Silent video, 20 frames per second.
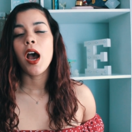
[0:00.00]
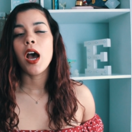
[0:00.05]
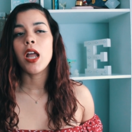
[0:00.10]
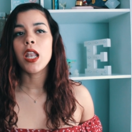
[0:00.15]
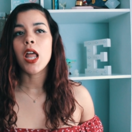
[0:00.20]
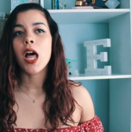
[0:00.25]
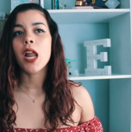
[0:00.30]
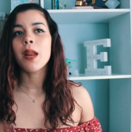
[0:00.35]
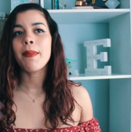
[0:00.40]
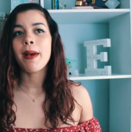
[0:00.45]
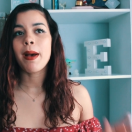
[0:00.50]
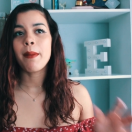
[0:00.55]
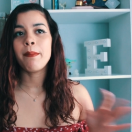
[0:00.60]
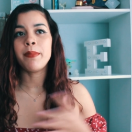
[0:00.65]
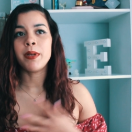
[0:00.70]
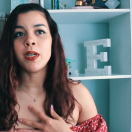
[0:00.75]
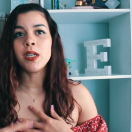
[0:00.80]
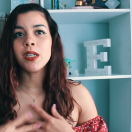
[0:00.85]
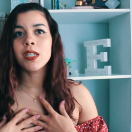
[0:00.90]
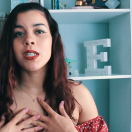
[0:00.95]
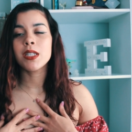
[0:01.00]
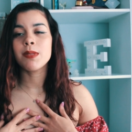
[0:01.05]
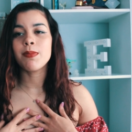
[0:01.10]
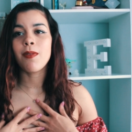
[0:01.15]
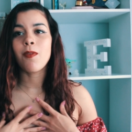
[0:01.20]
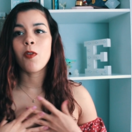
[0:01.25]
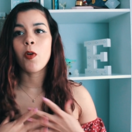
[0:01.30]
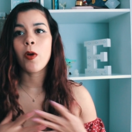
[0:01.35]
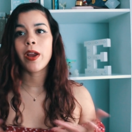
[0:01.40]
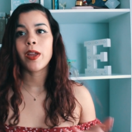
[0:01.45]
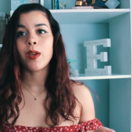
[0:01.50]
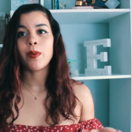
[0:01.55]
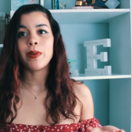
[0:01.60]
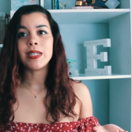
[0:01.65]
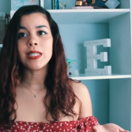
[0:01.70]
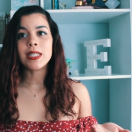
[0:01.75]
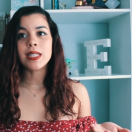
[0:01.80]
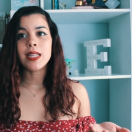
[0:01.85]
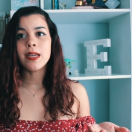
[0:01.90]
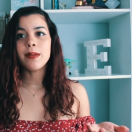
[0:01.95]
a lot about books before I go
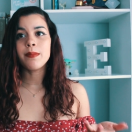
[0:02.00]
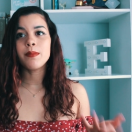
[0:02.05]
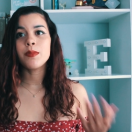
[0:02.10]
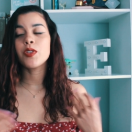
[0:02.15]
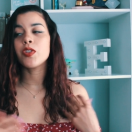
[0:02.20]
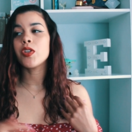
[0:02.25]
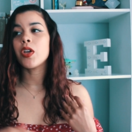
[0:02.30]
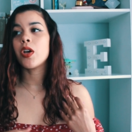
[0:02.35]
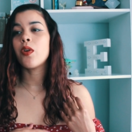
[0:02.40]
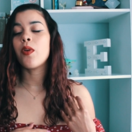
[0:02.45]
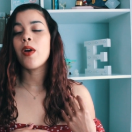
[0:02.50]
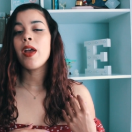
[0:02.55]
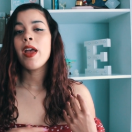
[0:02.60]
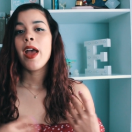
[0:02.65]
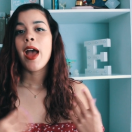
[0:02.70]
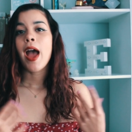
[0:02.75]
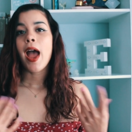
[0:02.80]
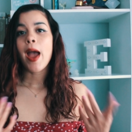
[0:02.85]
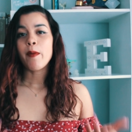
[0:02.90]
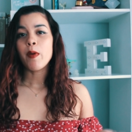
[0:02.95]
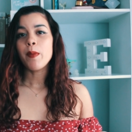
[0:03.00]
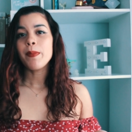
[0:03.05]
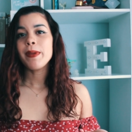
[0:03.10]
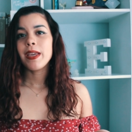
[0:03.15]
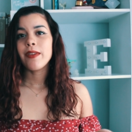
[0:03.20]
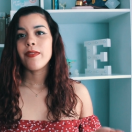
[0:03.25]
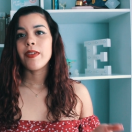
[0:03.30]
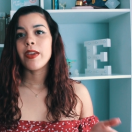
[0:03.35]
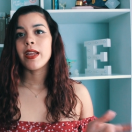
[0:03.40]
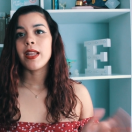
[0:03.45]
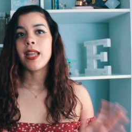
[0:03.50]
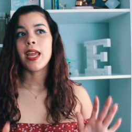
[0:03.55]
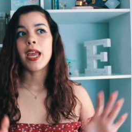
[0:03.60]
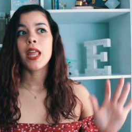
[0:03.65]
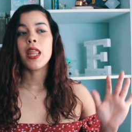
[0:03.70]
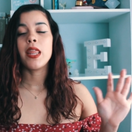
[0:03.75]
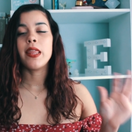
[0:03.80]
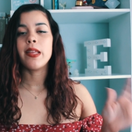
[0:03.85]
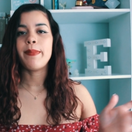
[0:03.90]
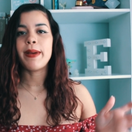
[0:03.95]
into them, so I won't be giving
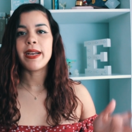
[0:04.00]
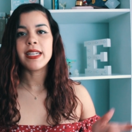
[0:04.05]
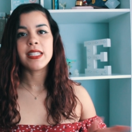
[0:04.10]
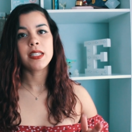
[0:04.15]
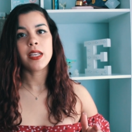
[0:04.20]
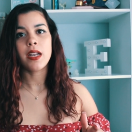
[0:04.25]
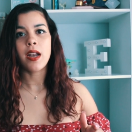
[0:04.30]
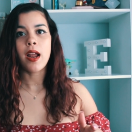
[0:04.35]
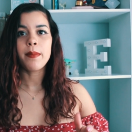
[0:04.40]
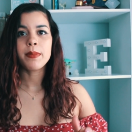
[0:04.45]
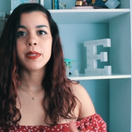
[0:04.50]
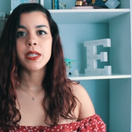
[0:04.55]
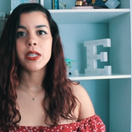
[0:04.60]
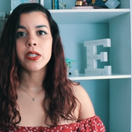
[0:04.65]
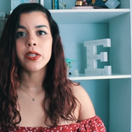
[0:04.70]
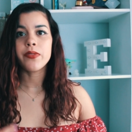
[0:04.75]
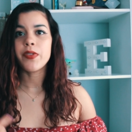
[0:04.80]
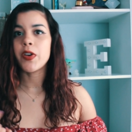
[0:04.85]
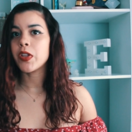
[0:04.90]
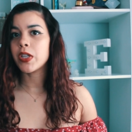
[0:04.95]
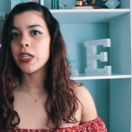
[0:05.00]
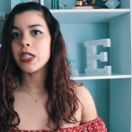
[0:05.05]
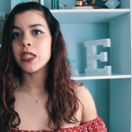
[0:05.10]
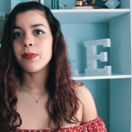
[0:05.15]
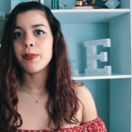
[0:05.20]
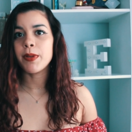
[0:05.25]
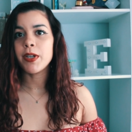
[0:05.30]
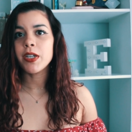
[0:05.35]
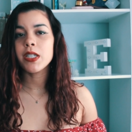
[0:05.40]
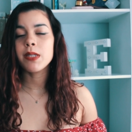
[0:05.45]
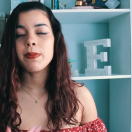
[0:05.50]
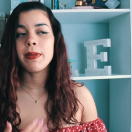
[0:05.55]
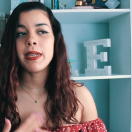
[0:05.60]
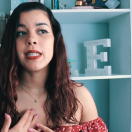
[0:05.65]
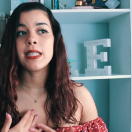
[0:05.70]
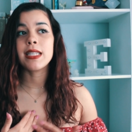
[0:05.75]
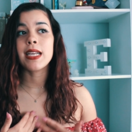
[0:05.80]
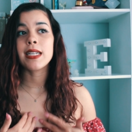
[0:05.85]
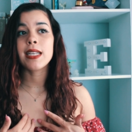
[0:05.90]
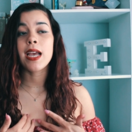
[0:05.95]
like the best synopsis of all these books
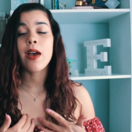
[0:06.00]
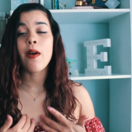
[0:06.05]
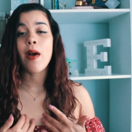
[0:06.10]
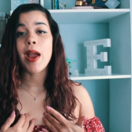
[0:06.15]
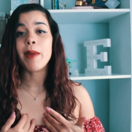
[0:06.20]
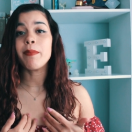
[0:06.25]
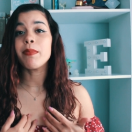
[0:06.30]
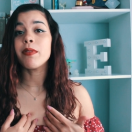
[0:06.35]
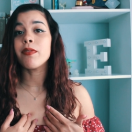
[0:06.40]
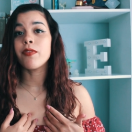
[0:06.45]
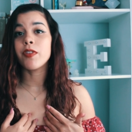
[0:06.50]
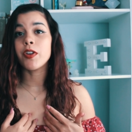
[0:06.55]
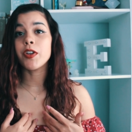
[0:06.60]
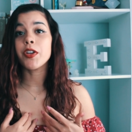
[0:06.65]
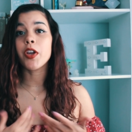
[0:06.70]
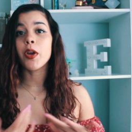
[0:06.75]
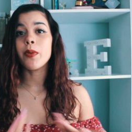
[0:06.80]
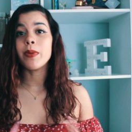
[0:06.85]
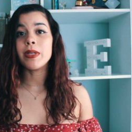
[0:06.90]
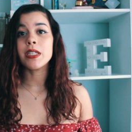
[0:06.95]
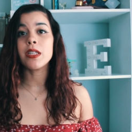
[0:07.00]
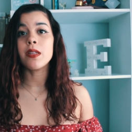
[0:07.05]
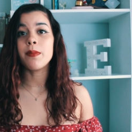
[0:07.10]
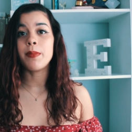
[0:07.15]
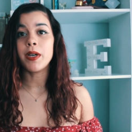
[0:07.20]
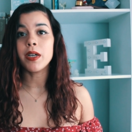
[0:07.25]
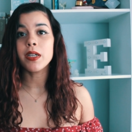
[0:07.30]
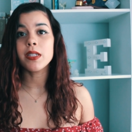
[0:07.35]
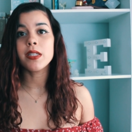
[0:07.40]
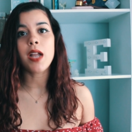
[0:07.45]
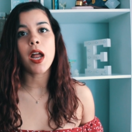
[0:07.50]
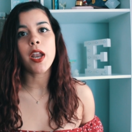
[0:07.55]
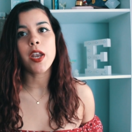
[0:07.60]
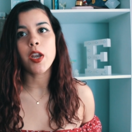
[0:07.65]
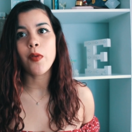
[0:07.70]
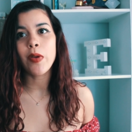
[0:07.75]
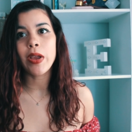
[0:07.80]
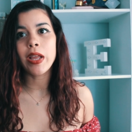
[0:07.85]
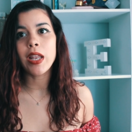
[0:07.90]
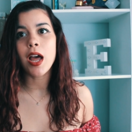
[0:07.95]
because that's how I prefer to go into the books, not
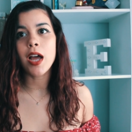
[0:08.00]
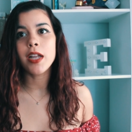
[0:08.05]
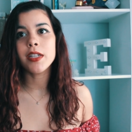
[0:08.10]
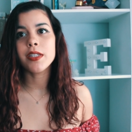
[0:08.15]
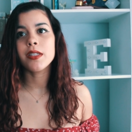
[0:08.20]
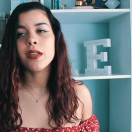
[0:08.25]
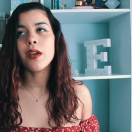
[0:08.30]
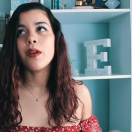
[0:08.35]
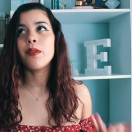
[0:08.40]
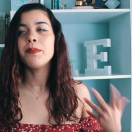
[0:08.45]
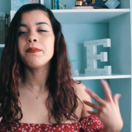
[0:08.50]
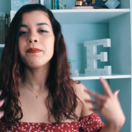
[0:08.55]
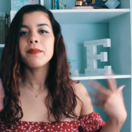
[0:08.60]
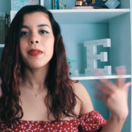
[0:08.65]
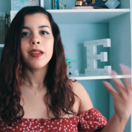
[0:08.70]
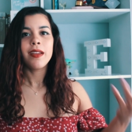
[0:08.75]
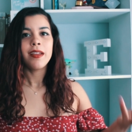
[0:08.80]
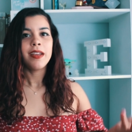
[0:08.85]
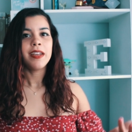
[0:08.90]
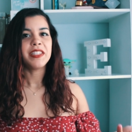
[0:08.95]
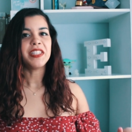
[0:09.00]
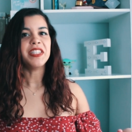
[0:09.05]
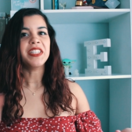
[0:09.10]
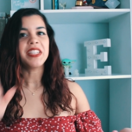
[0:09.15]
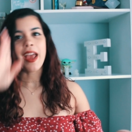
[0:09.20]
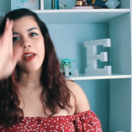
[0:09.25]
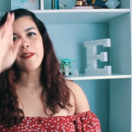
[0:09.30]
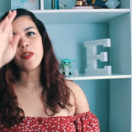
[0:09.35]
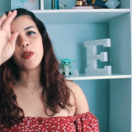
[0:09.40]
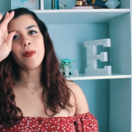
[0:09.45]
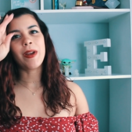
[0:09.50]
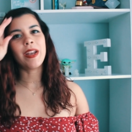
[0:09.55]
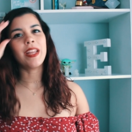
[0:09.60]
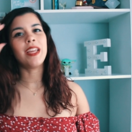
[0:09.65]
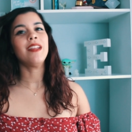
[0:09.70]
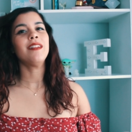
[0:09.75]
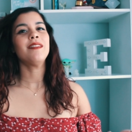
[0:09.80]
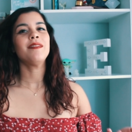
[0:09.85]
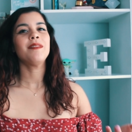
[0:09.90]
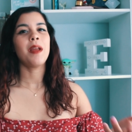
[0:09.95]
knowing a lot. So since I haven't read
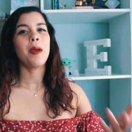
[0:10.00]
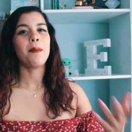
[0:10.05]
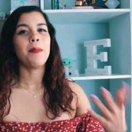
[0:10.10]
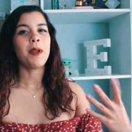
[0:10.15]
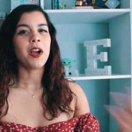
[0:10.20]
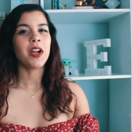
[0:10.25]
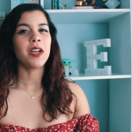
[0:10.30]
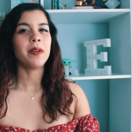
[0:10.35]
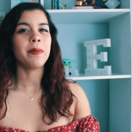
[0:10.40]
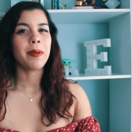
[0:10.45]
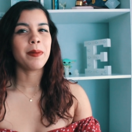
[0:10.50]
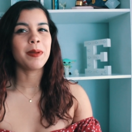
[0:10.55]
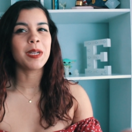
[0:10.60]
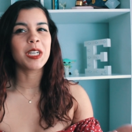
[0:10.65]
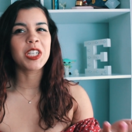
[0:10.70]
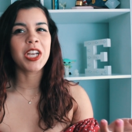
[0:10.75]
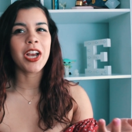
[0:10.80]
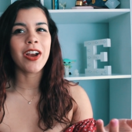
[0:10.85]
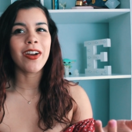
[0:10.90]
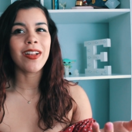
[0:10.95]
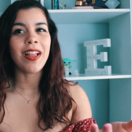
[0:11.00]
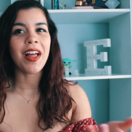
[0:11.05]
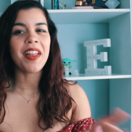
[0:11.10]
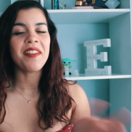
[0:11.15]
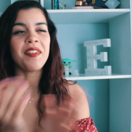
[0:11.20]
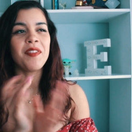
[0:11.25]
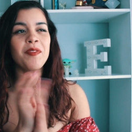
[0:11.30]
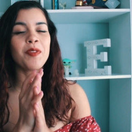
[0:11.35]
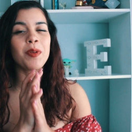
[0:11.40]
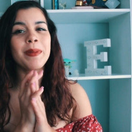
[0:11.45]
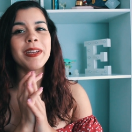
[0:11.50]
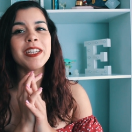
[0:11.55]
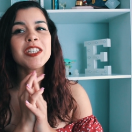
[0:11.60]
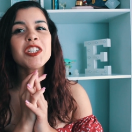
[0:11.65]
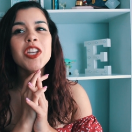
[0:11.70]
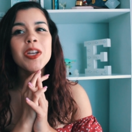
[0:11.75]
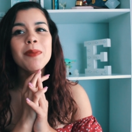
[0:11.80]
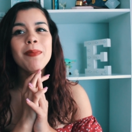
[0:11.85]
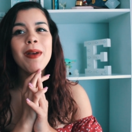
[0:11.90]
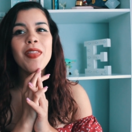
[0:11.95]
it, I'm not going to be able to share a lot of
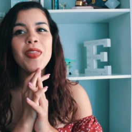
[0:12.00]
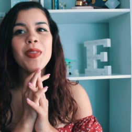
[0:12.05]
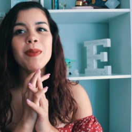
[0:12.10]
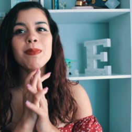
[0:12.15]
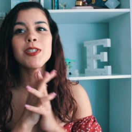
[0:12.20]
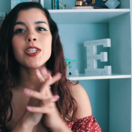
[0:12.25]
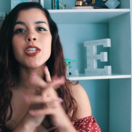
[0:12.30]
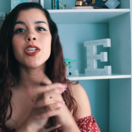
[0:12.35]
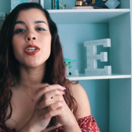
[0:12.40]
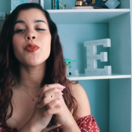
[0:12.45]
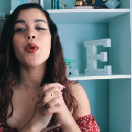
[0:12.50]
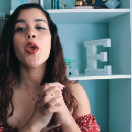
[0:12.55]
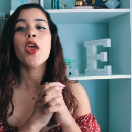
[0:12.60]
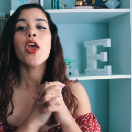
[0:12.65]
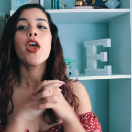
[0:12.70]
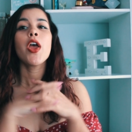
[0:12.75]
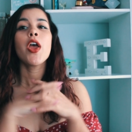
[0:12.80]
information about them to you.